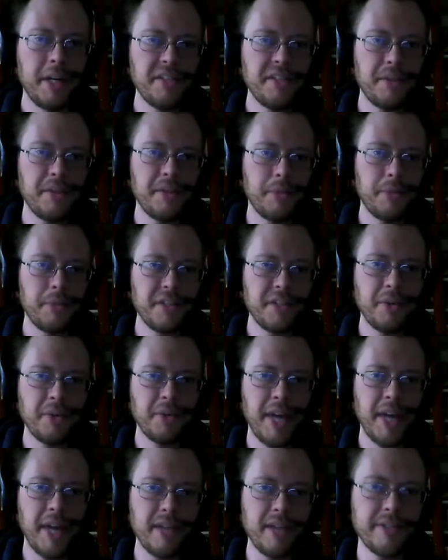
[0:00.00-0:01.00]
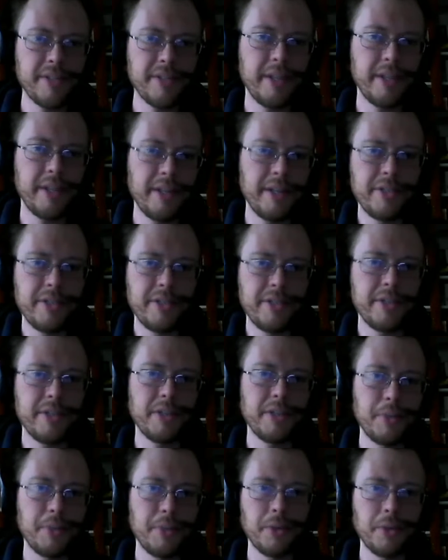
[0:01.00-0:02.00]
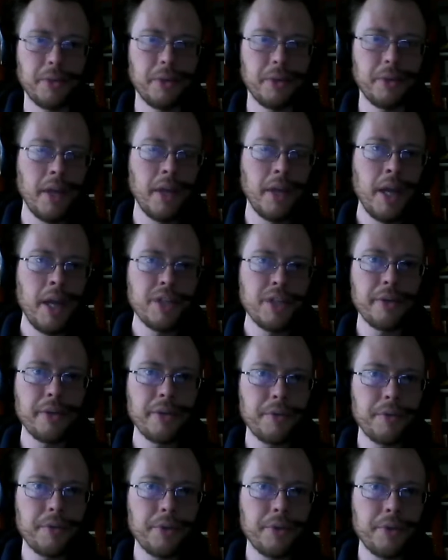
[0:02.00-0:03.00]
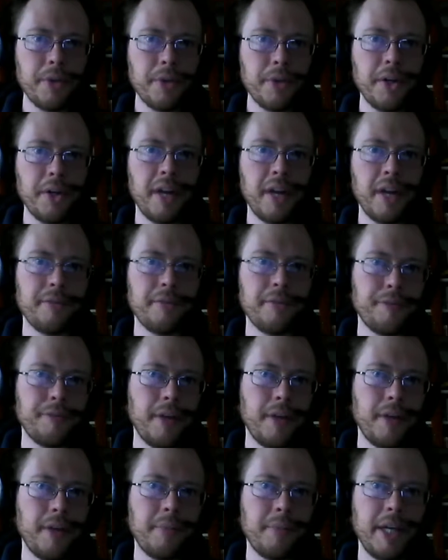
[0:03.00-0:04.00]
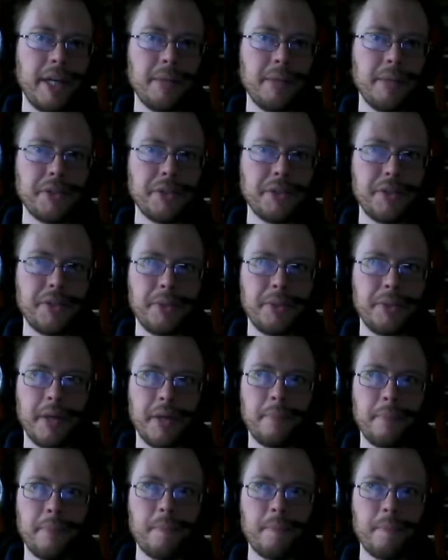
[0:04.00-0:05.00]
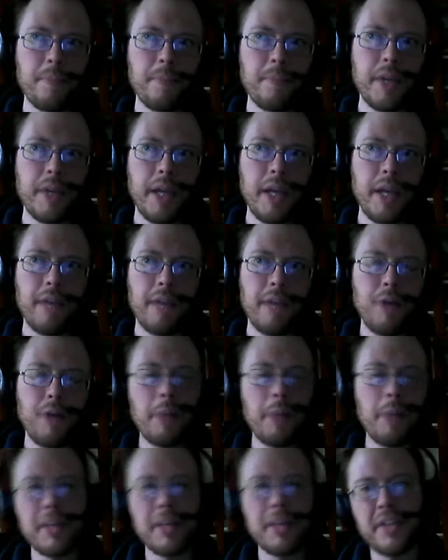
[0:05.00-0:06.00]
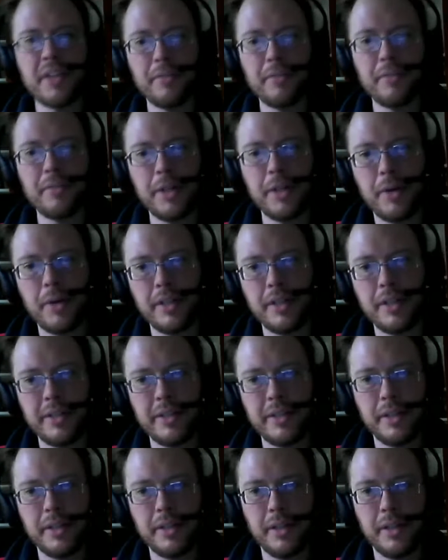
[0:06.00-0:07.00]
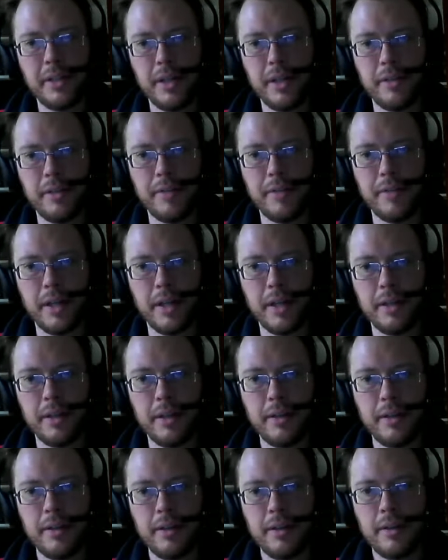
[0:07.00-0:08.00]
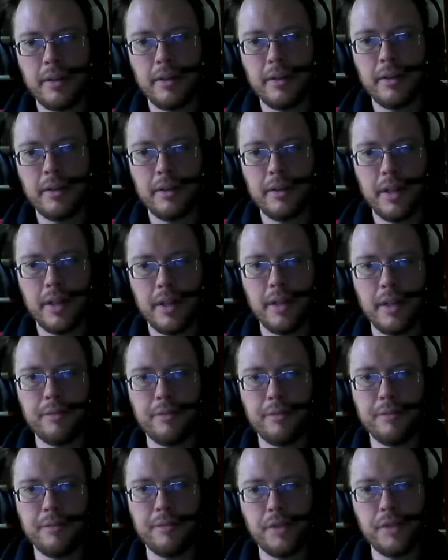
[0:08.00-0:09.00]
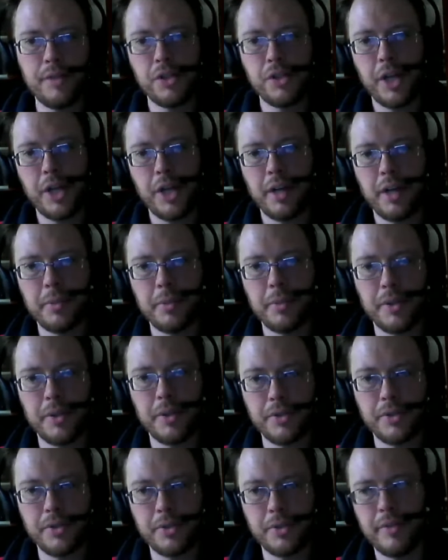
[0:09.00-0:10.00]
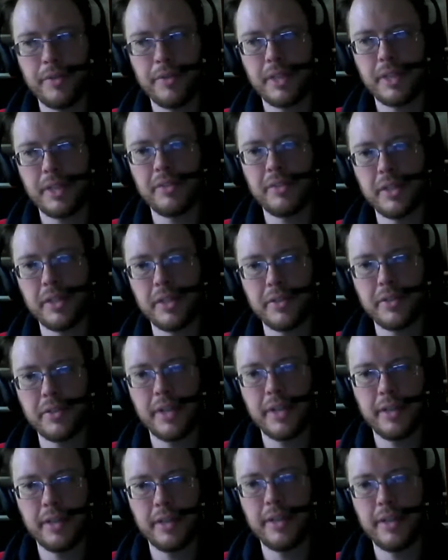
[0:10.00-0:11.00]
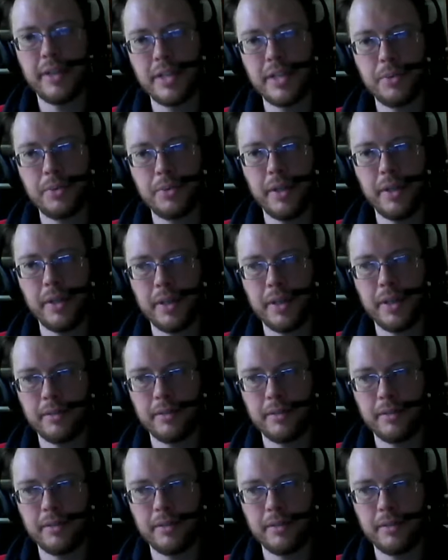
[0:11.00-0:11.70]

rescue cats, and it's pretty cool. So through her, I've been able to involve myself in a great deal of charitable sorts of activities, and that's really